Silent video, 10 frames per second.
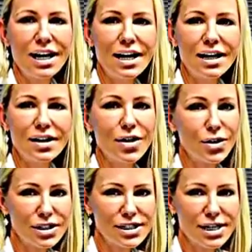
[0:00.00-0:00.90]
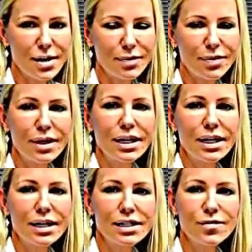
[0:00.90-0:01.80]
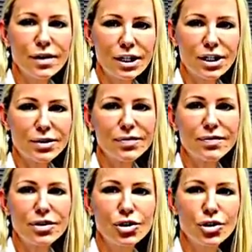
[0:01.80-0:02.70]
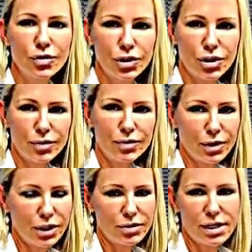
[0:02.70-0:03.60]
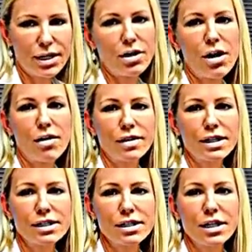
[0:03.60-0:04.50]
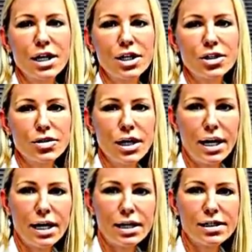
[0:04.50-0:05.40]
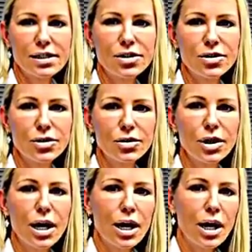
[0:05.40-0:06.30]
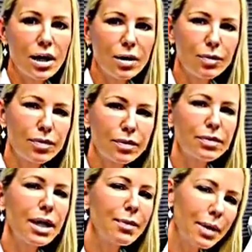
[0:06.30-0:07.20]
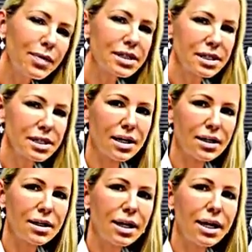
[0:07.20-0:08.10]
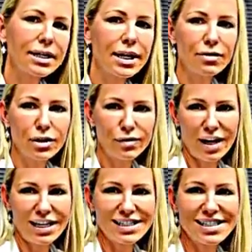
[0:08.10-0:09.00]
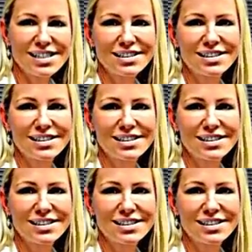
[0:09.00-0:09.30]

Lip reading: And third step is filler, Juvederm, we use in our office, to the hands to help plump up the skin and get rid of veins.